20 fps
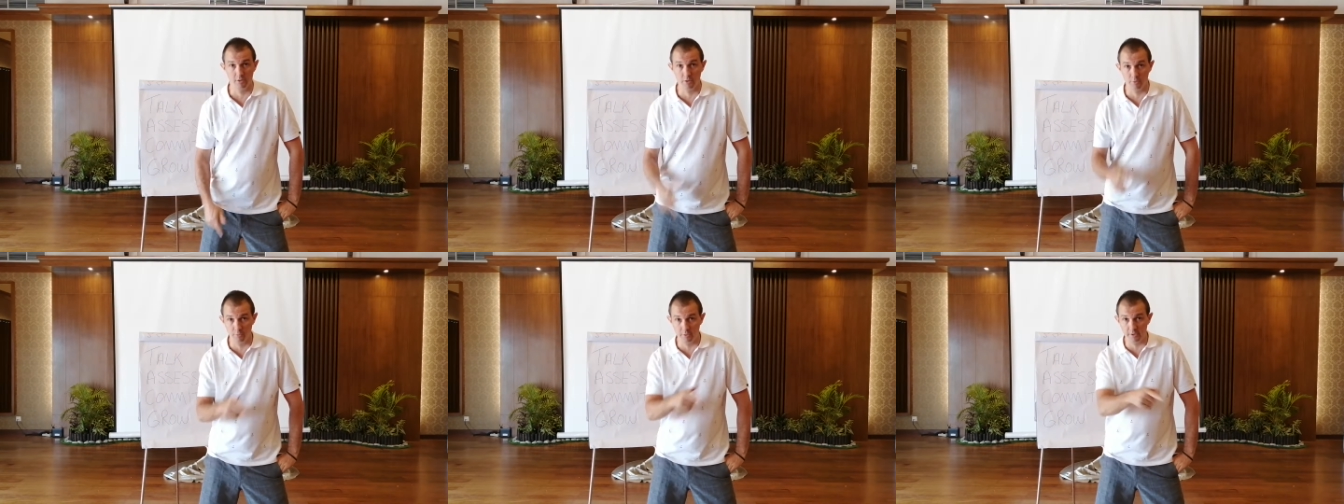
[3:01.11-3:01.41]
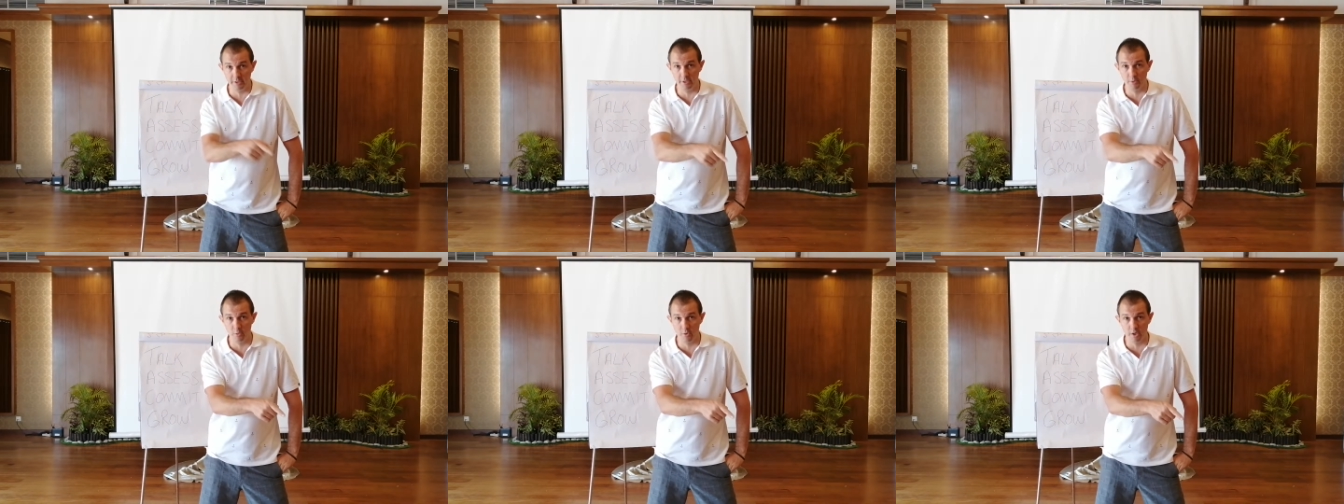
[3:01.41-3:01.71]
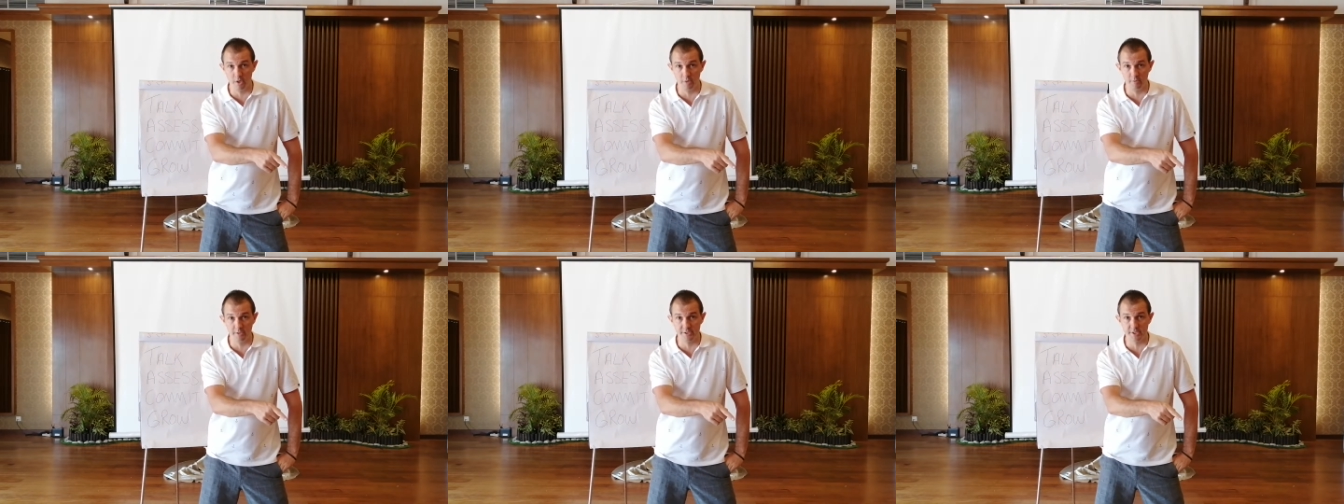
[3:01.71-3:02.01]
You really
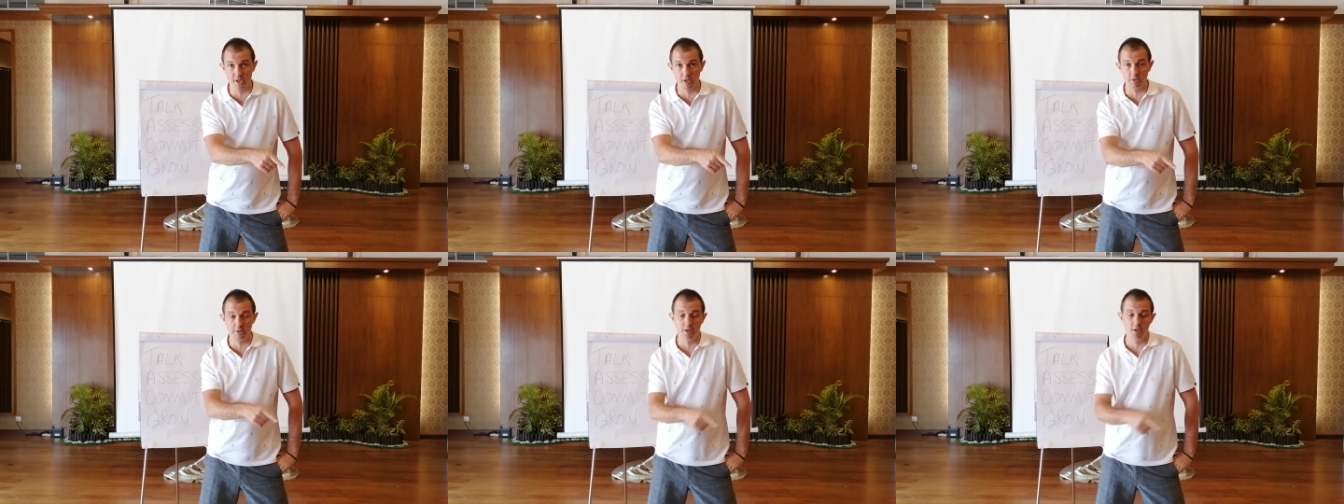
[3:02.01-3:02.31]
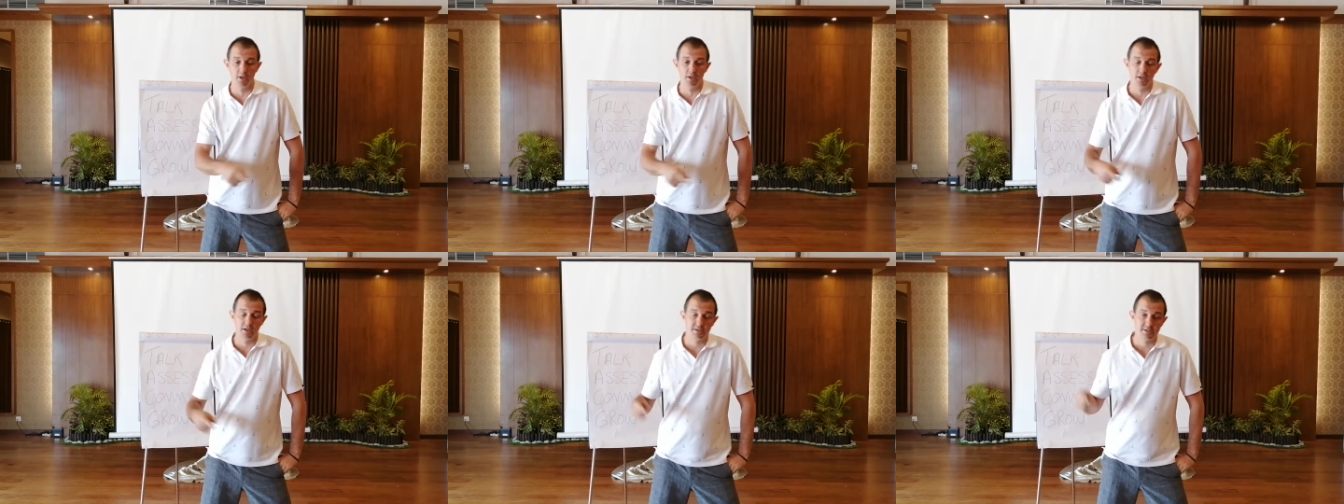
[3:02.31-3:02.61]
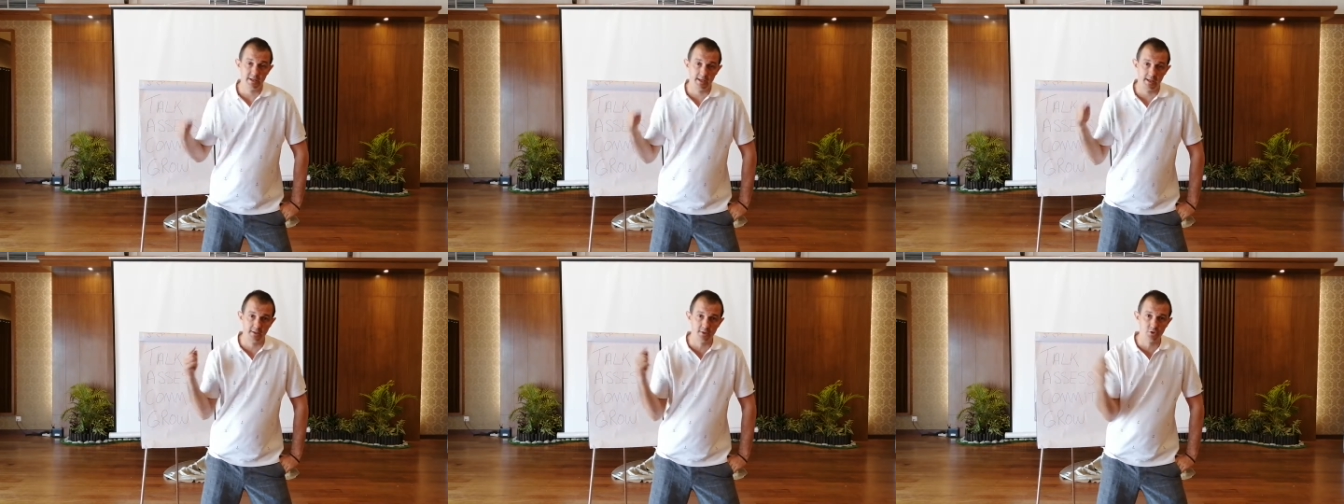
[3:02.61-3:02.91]
want a result?
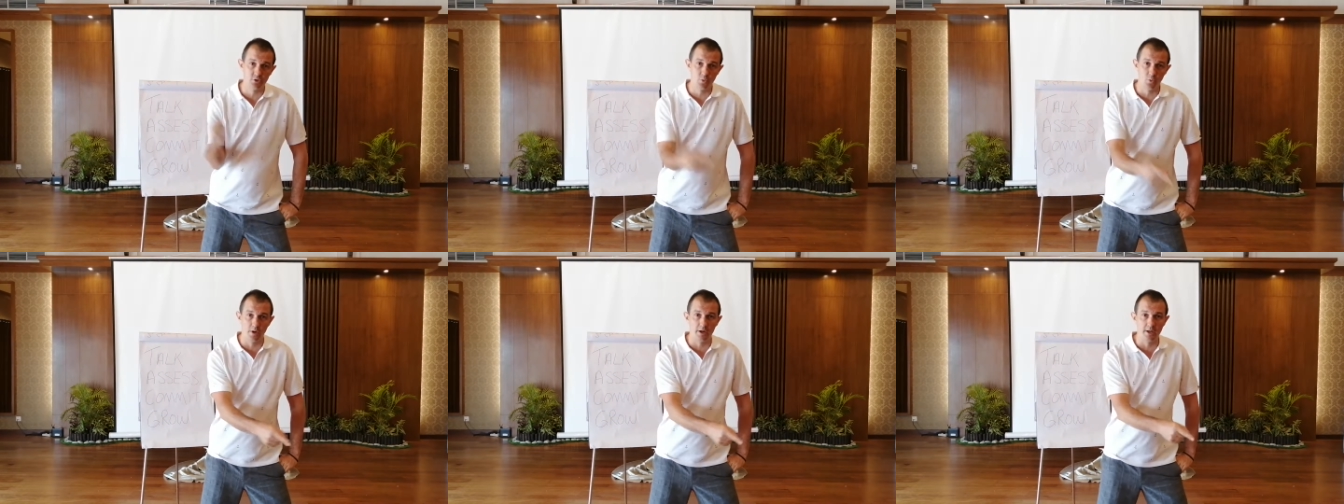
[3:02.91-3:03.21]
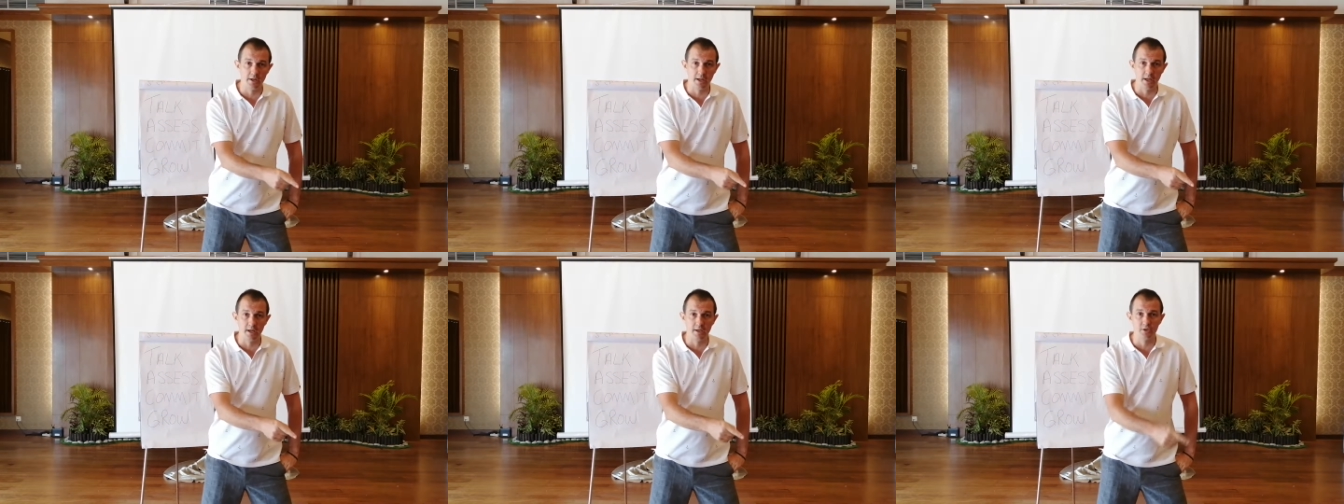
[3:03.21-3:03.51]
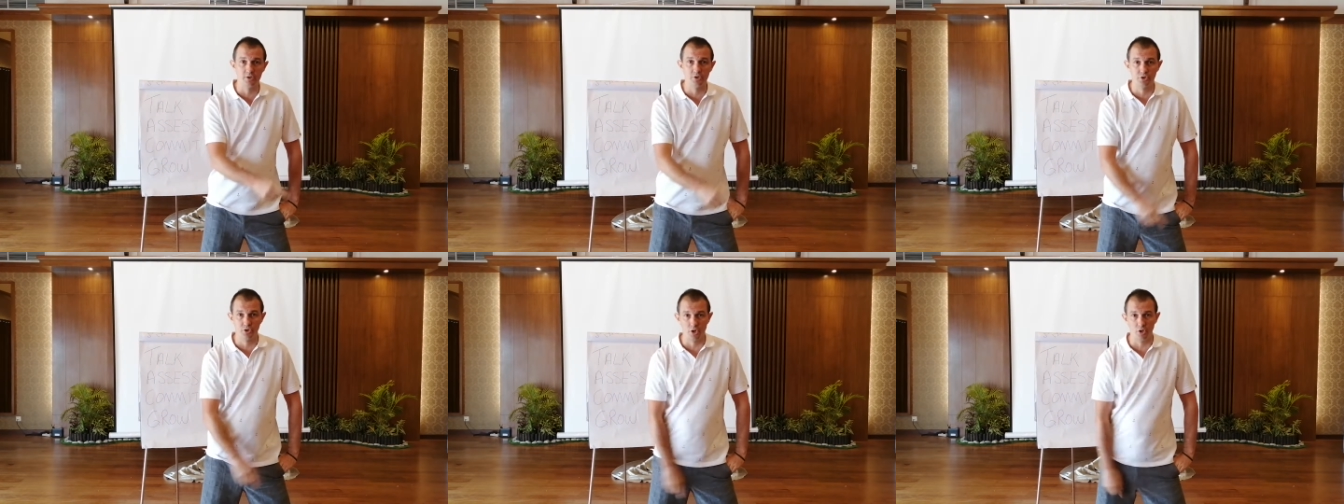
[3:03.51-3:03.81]
10,
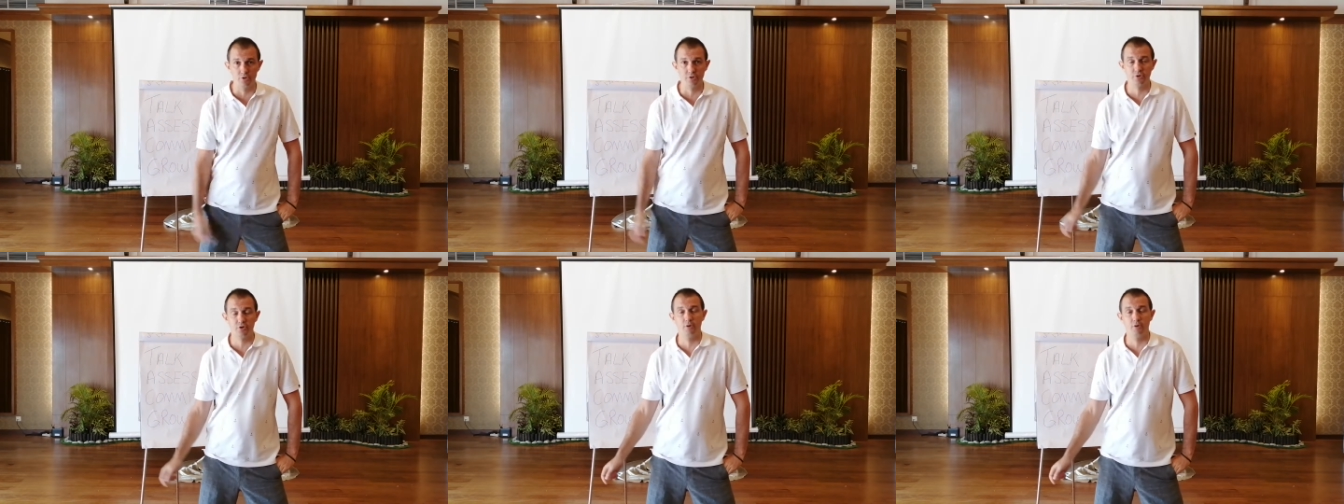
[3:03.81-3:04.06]
20K shows